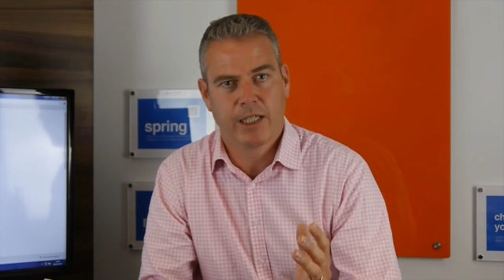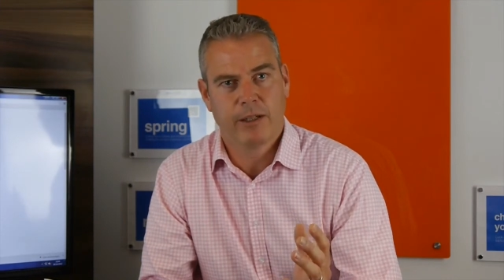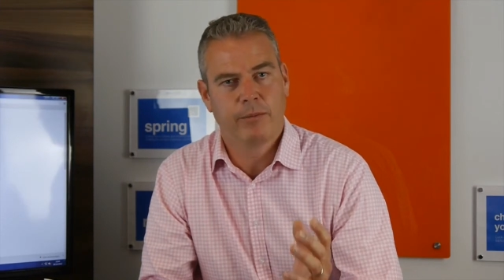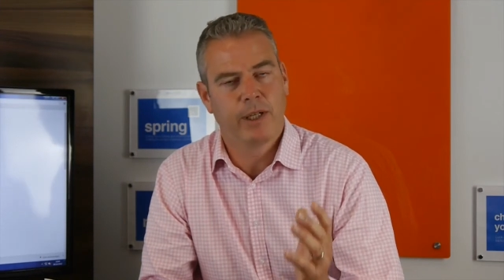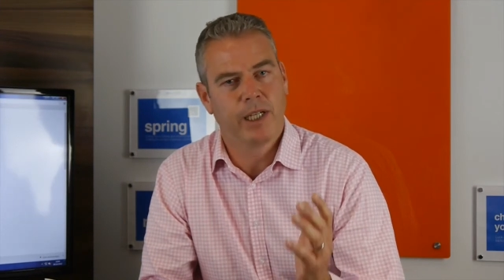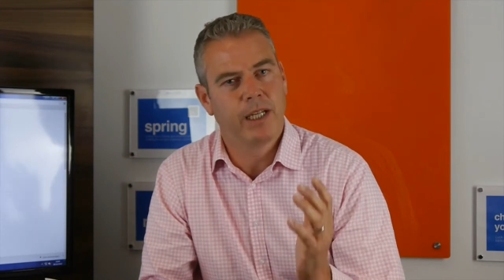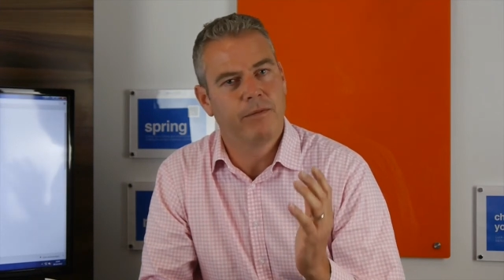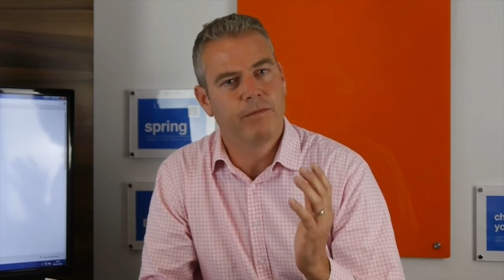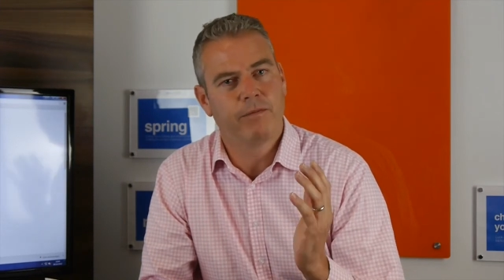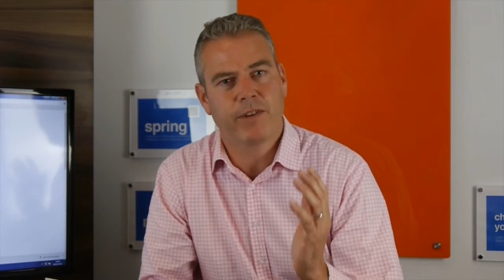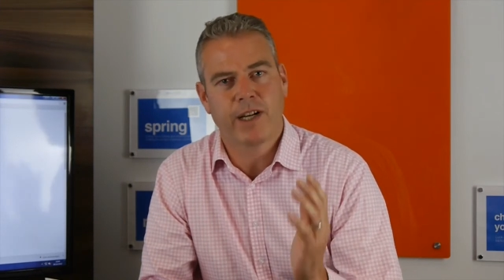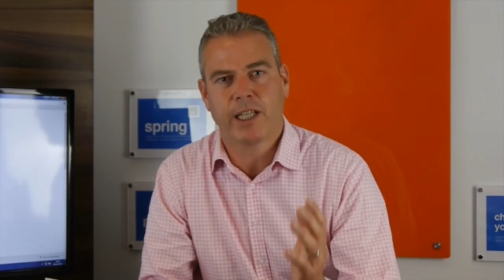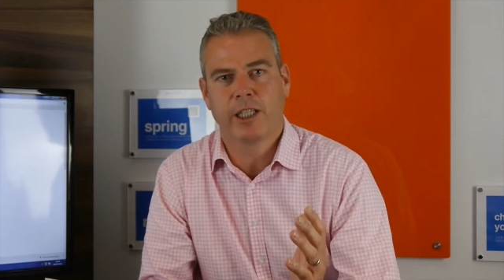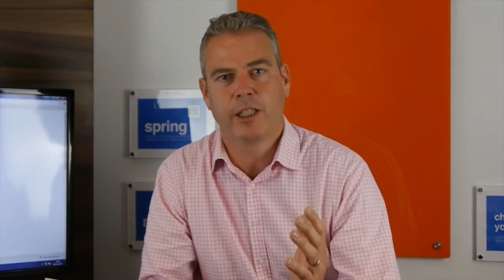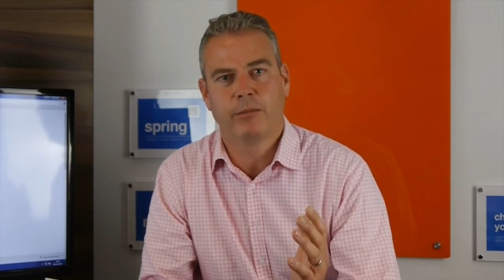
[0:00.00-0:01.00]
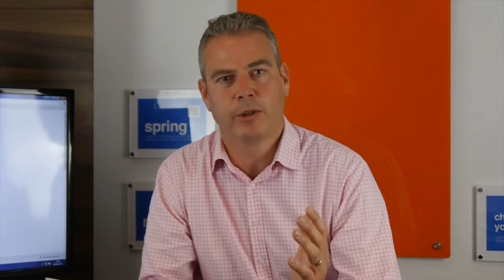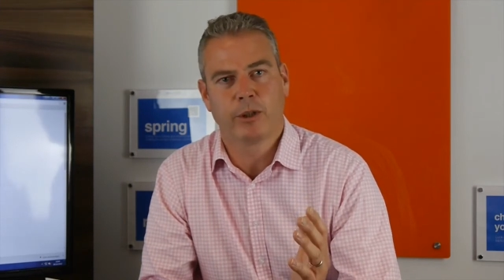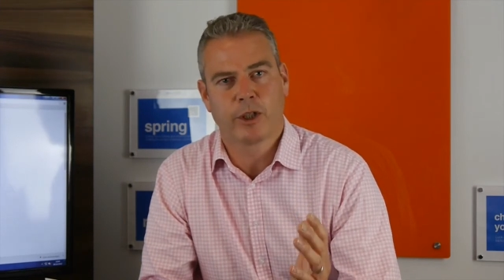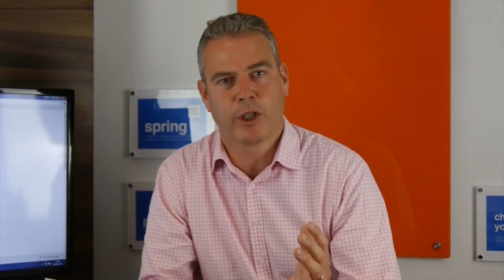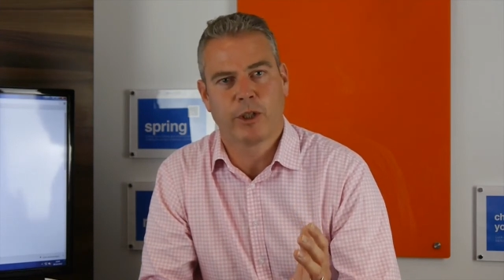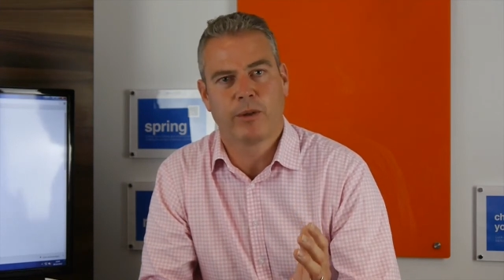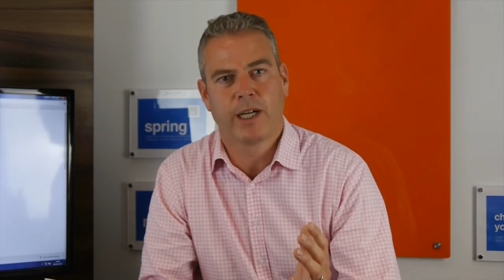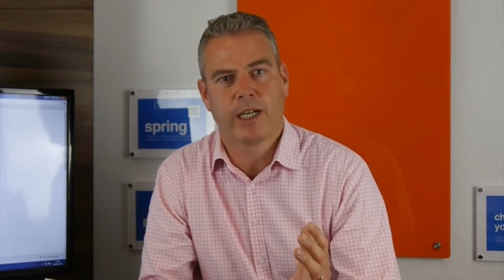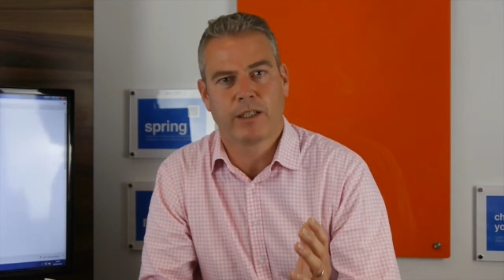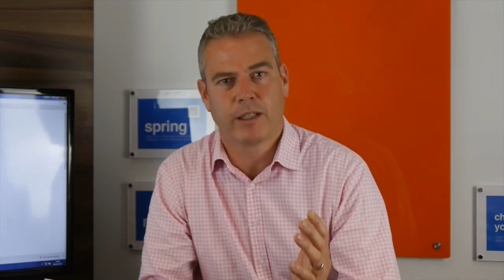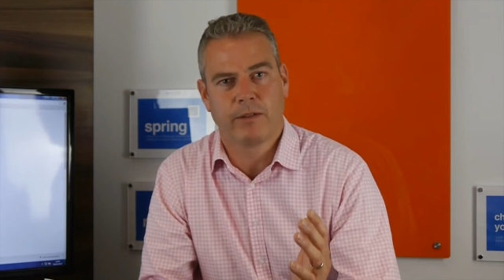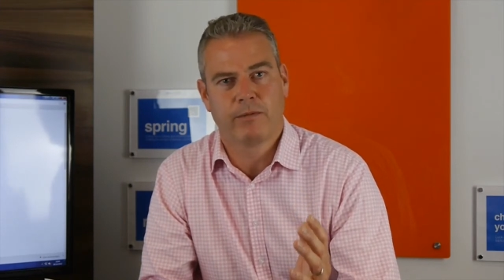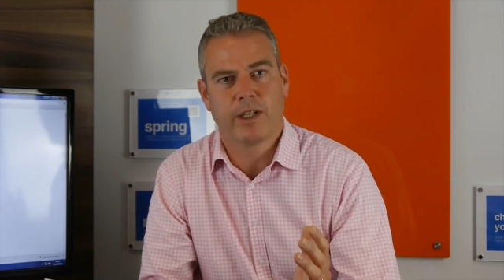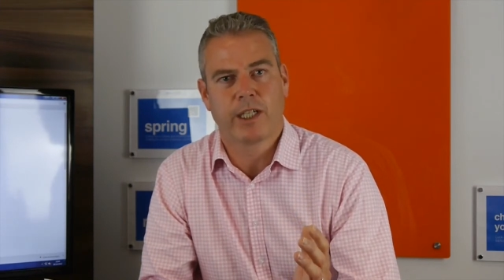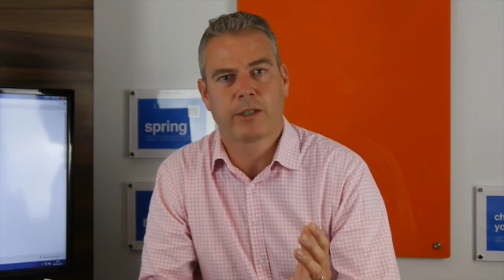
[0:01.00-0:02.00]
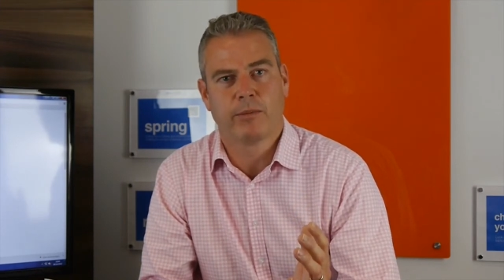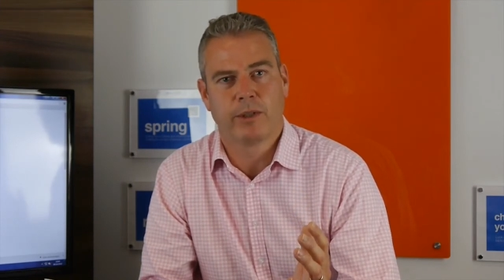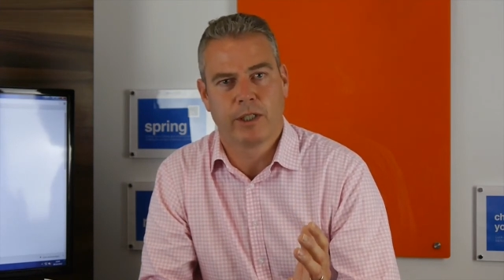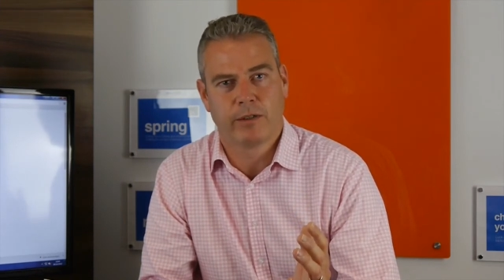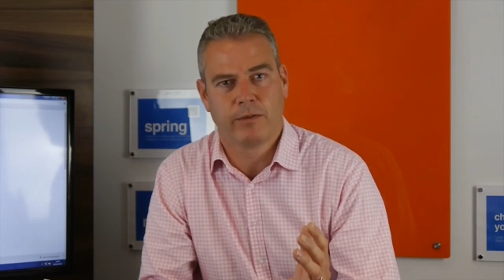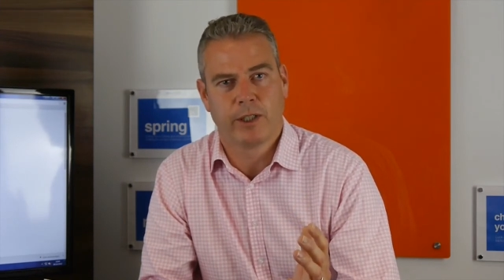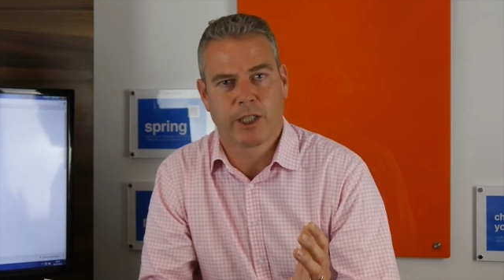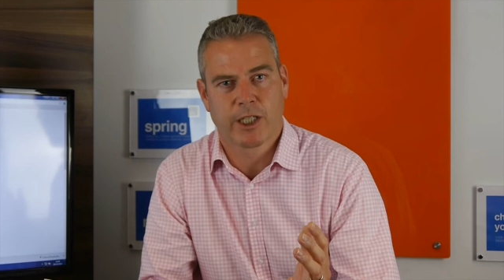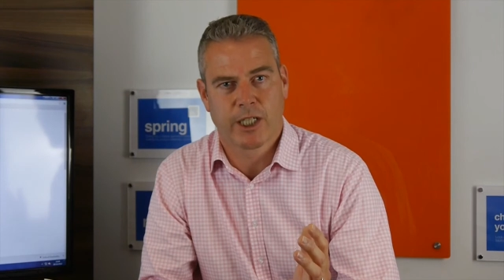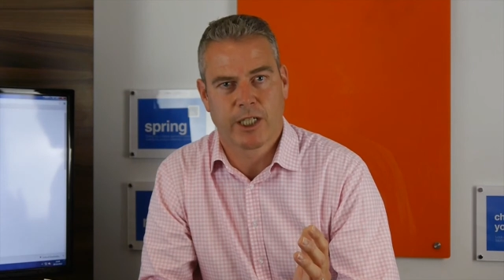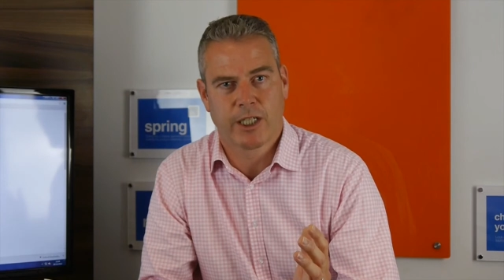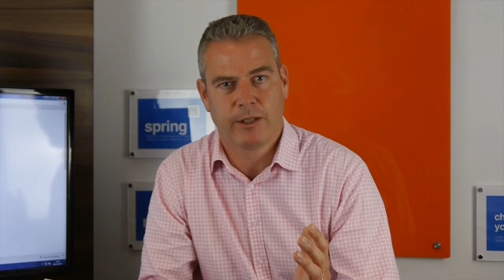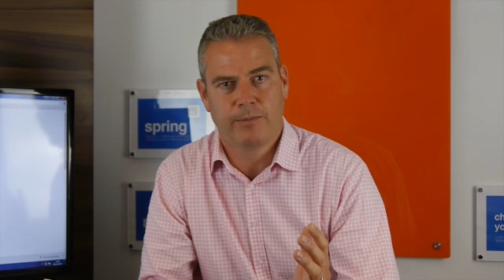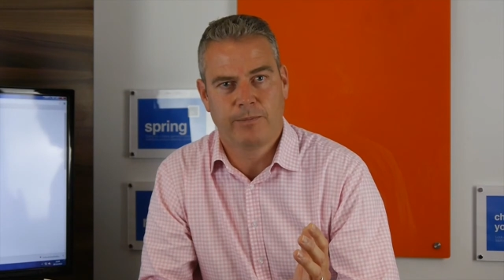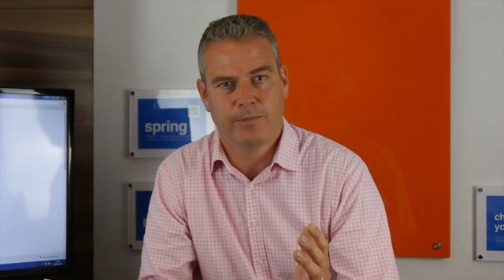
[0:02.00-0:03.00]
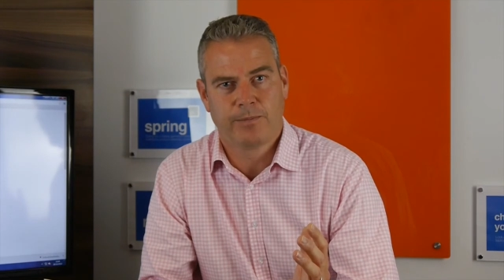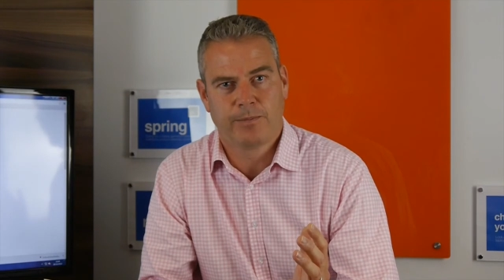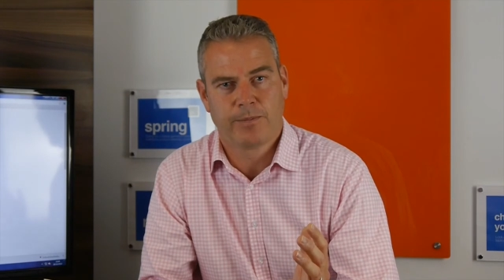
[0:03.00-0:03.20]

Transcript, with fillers: It'd be an invaluable two hours investment of your time.